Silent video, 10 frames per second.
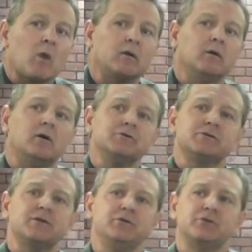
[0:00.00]
You know,
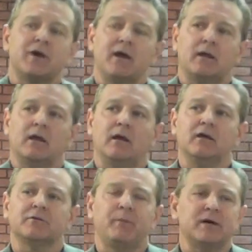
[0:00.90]
you take
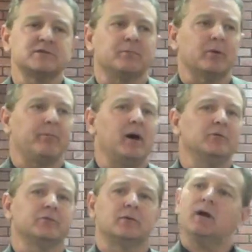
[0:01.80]
his budget
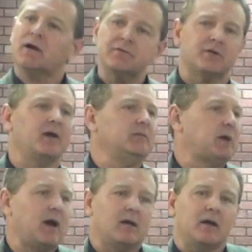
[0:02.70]
proposal, and like I say,
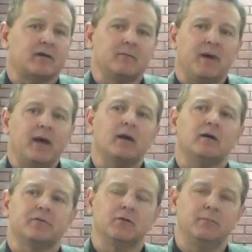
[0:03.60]
I take my hat
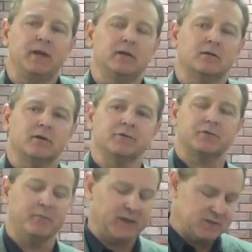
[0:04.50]
off to him. He
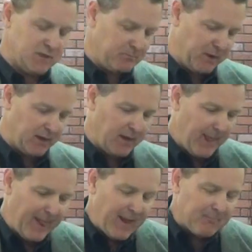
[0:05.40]
introduced a budget. But
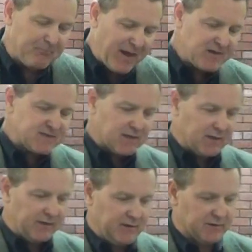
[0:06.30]

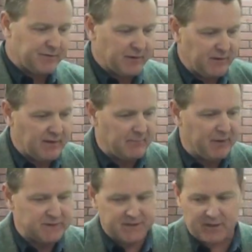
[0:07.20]
basically, they'll tell you that
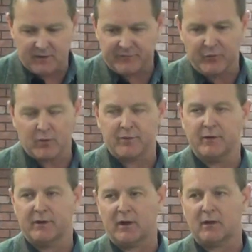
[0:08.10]
budget cuts $4
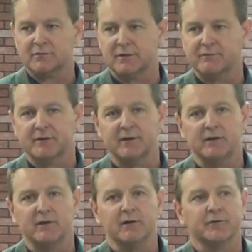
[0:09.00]
trillion over
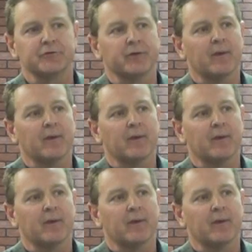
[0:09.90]
10 years.